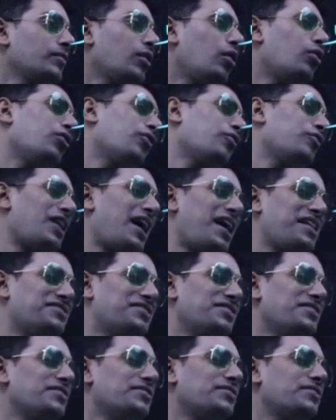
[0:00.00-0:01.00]
or of
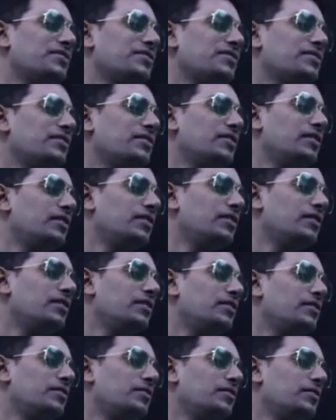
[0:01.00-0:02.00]
gases.
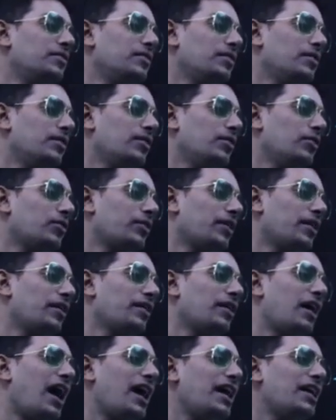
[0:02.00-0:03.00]
Okay,
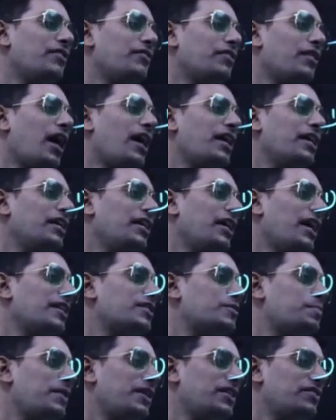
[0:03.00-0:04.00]
I
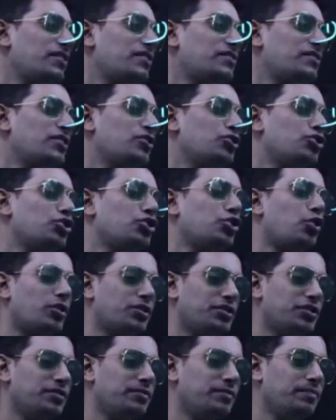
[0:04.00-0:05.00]
explain this in
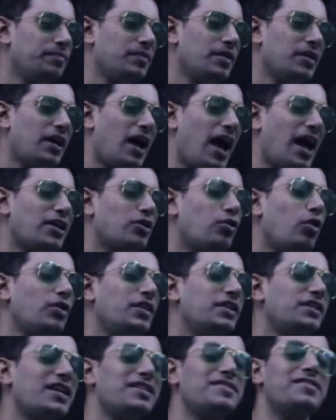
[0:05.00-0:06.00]
short. I
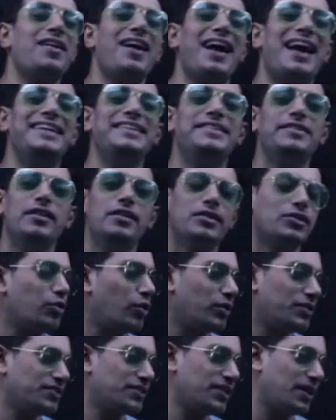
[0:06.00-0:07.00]
call it as a Hendel
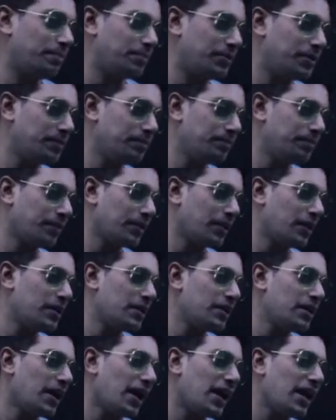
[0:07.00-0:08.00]
concept.
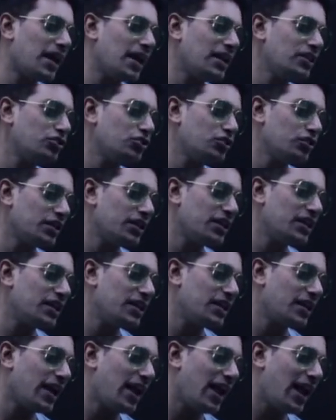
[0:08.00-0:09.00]

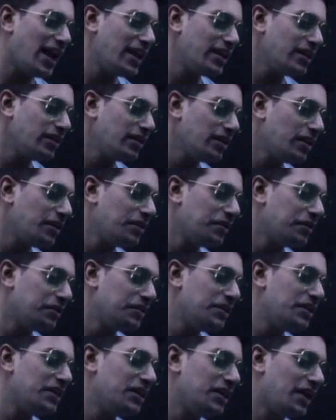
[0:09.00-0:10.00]
Hendl.
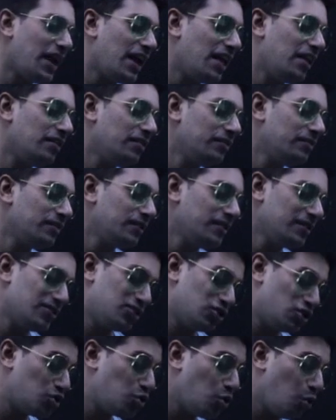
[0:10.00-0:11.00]

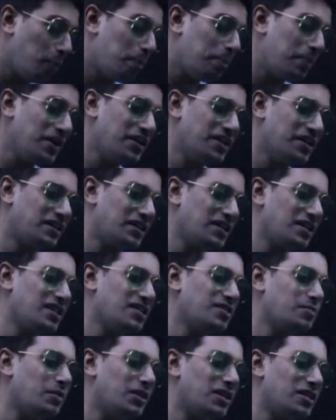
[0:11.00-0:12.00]
Stupid it
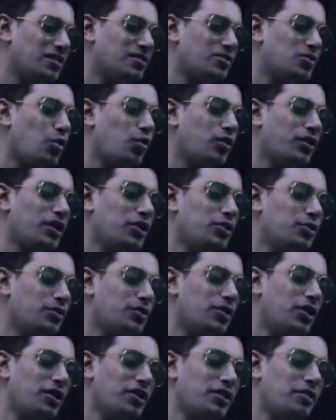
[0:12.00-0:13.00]
is, but it's okay. You're
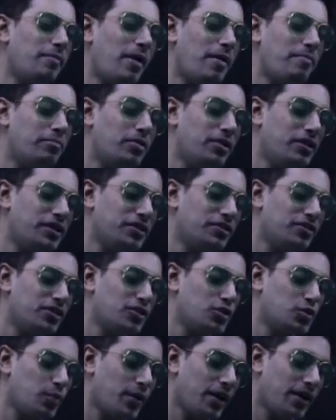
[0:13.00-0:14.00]
gonna remember it
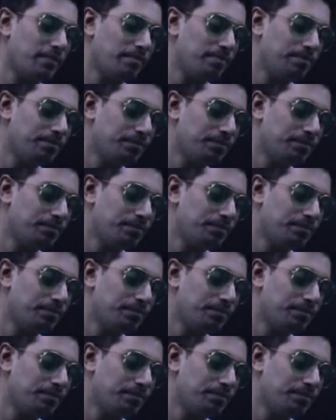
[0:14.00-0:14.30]
this way.